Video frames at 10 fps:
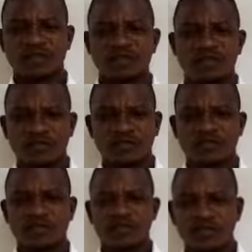
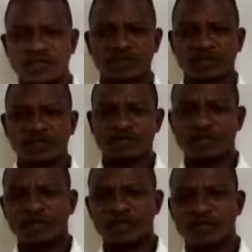predetermined
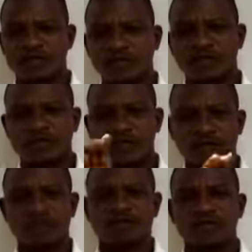culture medium,
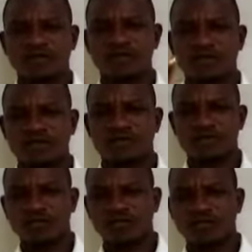that is,
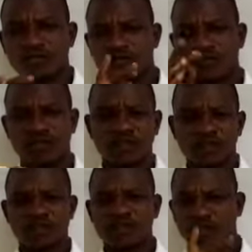
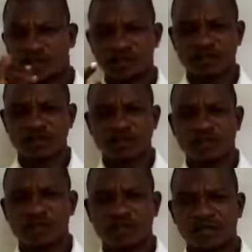appropriate food
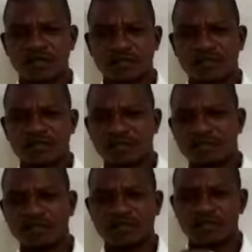material for
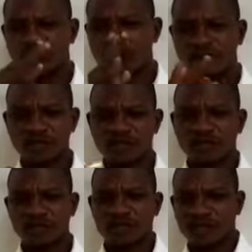scientific
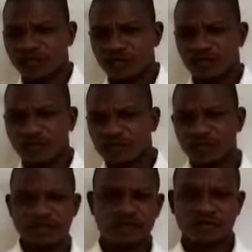study.
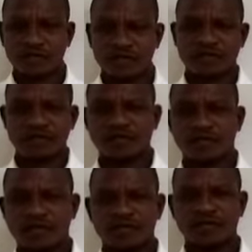The
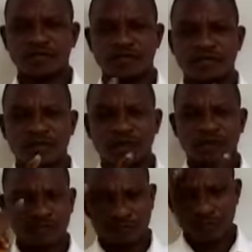principle is similar
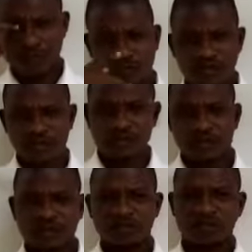to growing a
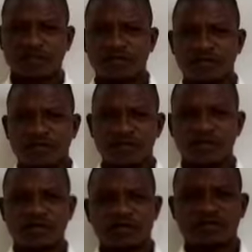crop on a
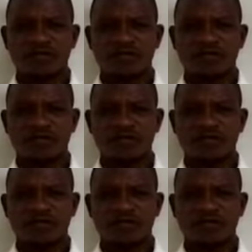farmland,